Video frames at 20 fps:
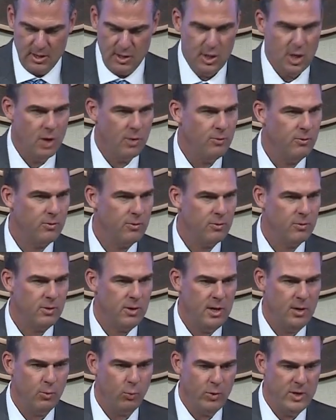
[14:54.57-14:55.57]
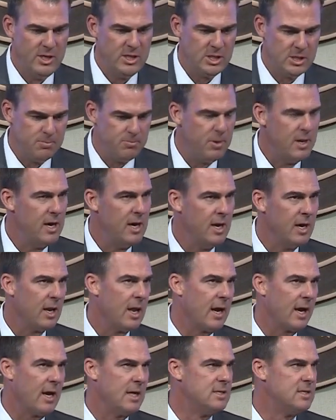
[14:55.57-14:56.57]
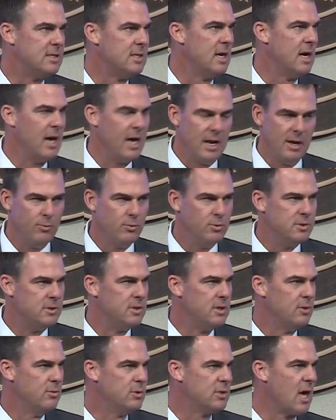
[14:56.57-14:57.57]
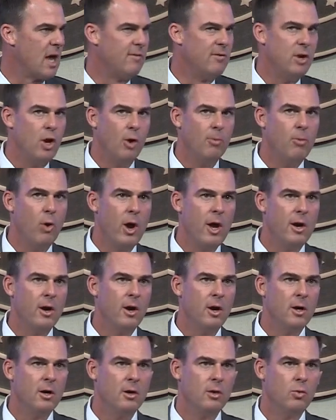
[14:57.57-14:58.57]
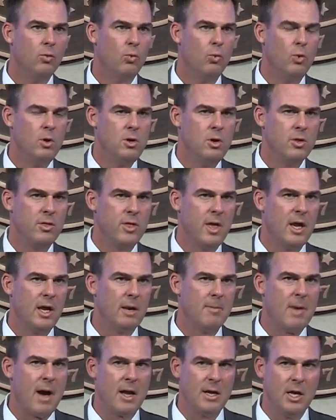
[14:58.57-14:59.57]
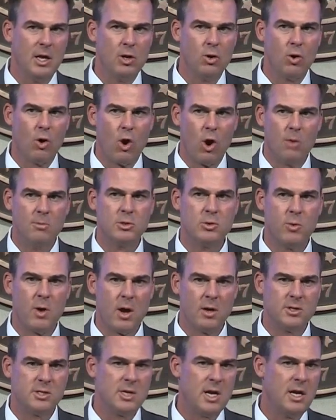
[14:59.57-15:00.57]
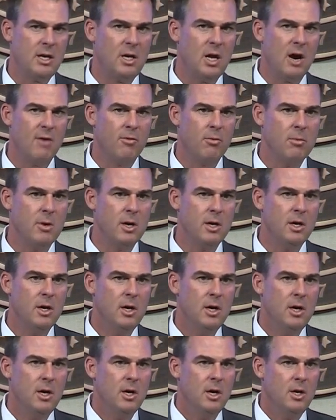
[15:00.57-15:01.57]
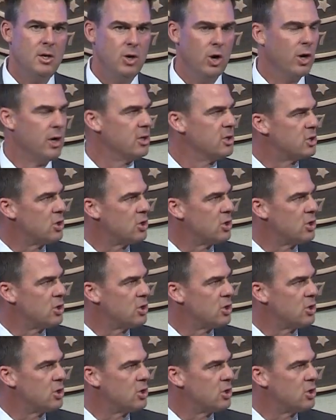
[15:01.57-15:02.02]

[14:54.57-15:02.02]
You know, we spend, like I said, it was kind of a no-brainer when you're thinking about getting your arms around state government. You're going to